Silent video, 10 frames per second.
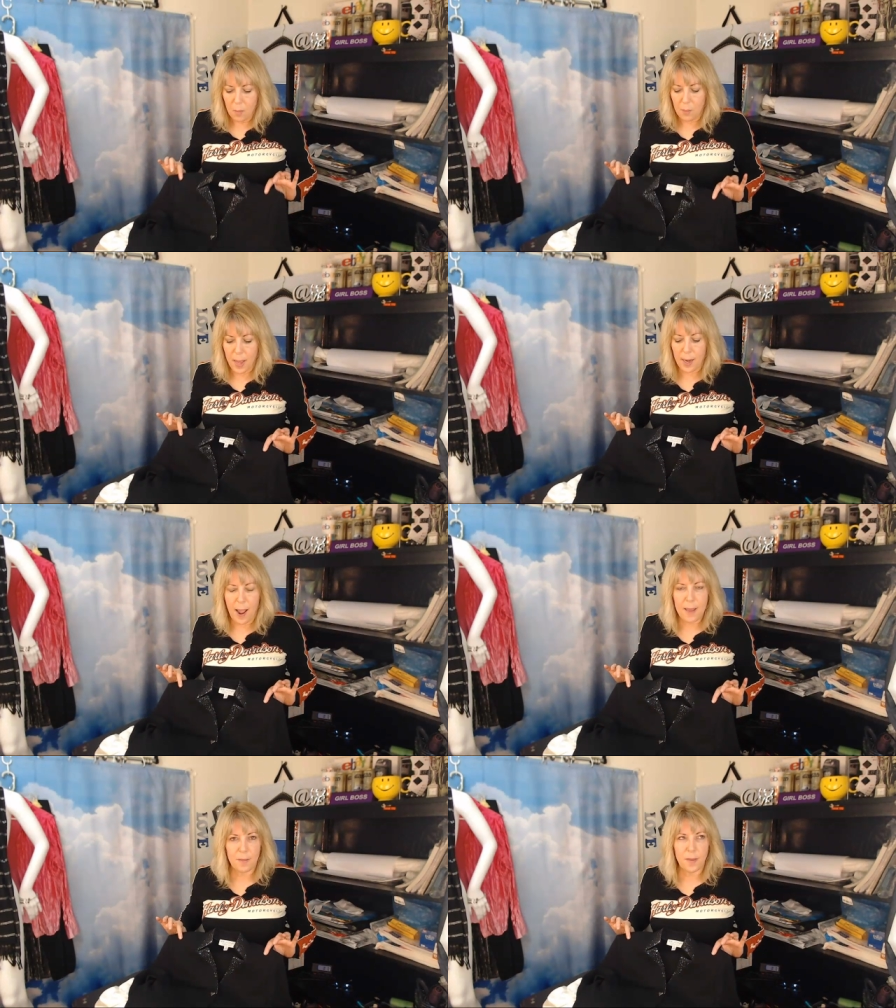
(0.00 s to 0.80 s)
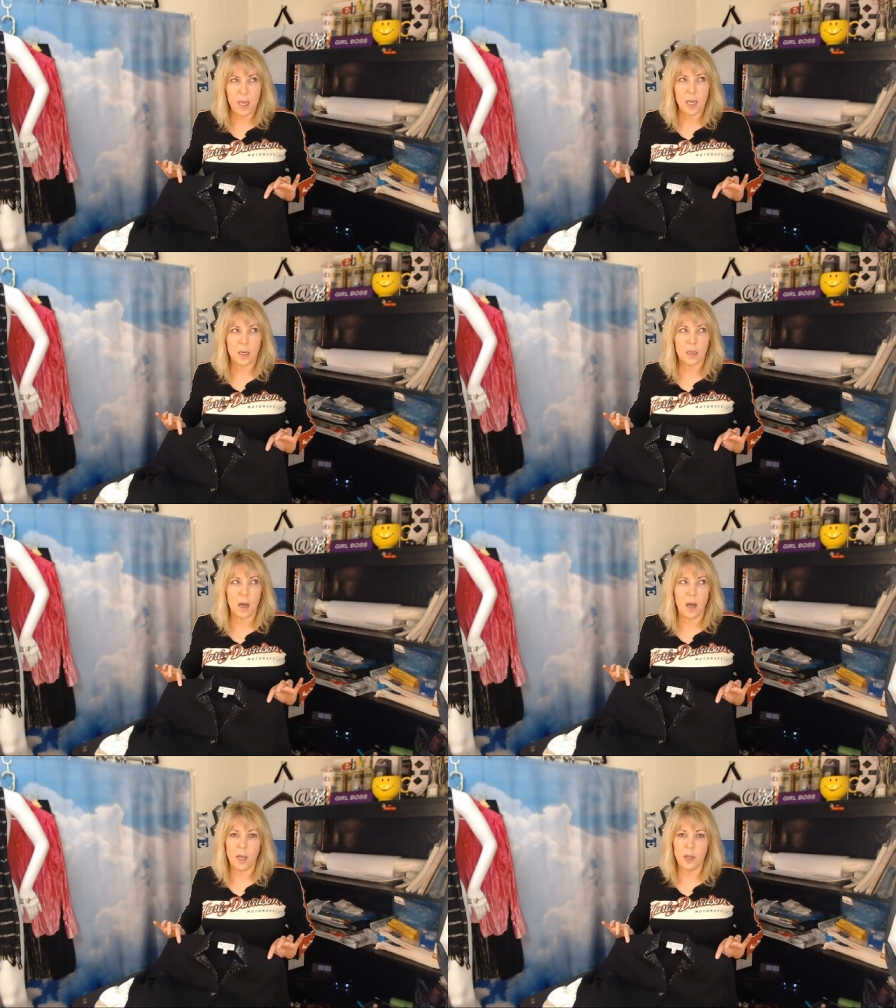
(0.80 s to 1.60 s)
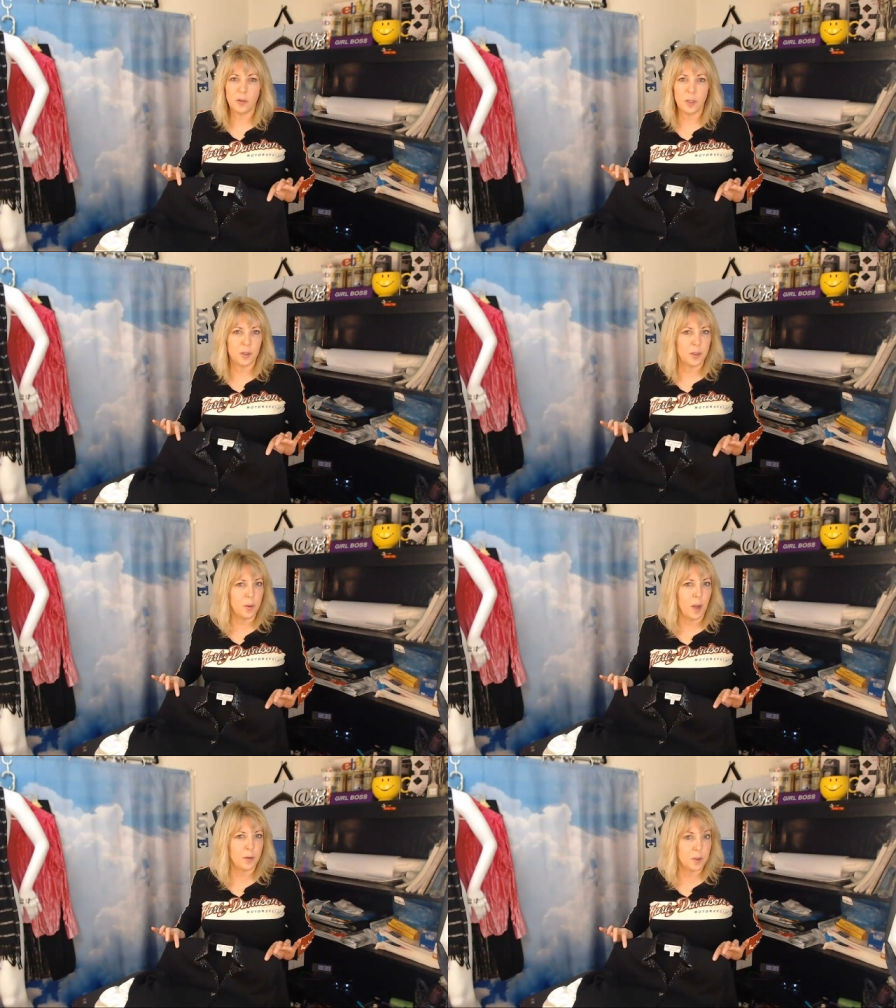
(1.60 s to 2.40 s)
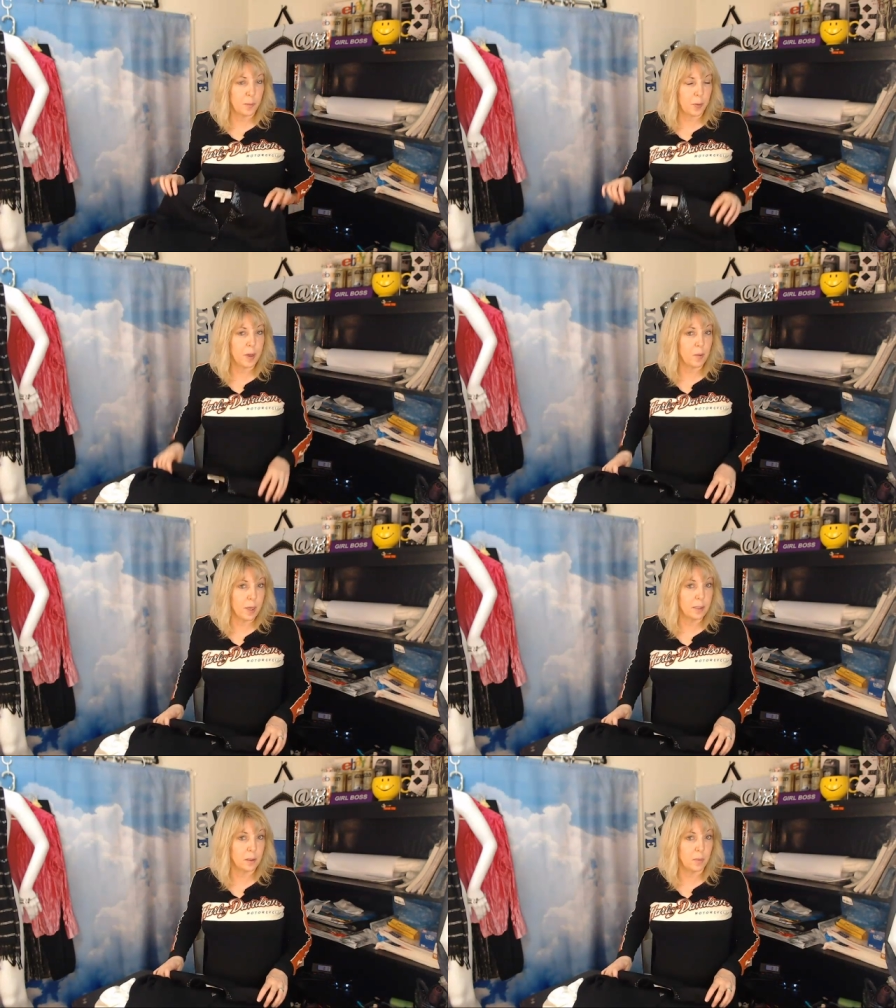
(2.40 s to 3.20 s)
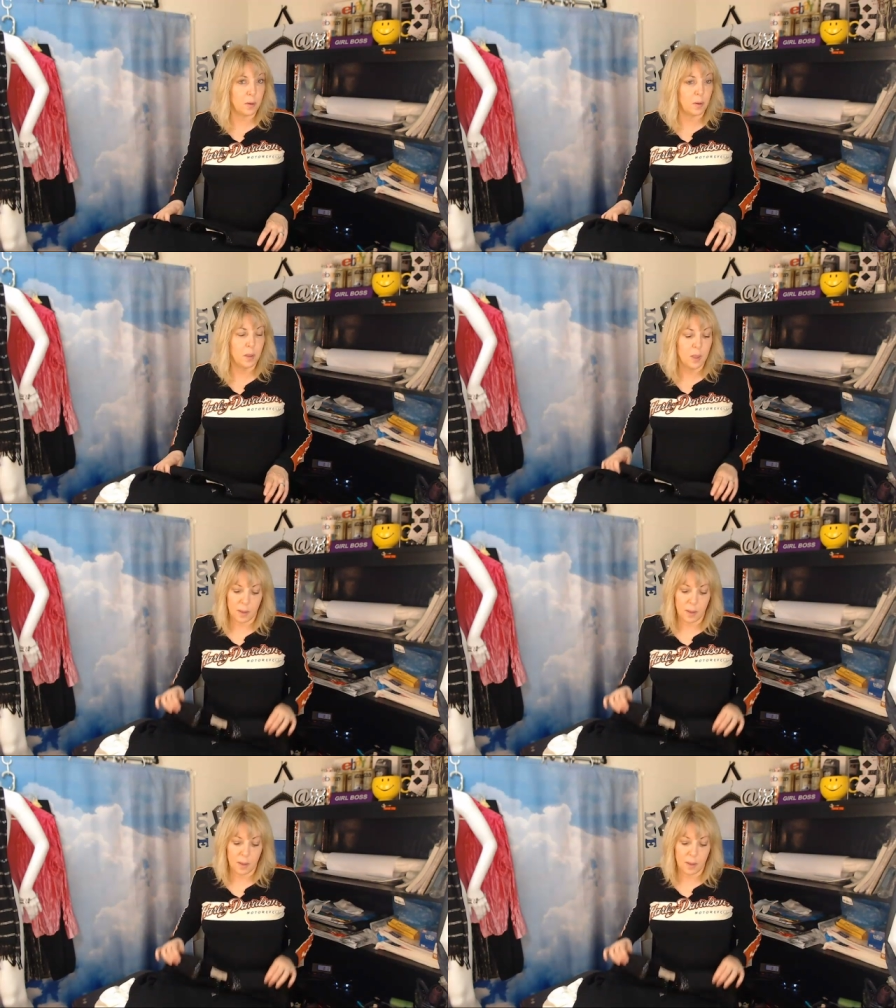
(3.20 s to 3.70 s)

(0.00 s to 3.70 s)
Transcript: But I think 100 to 200 is pretty reasonable.